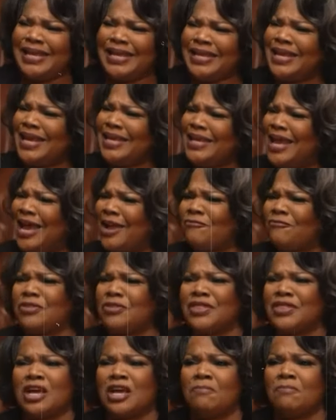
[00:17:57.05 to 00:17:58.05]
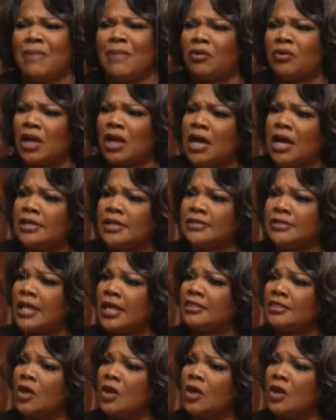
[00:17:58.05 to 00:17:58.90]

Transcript: any and everything about us,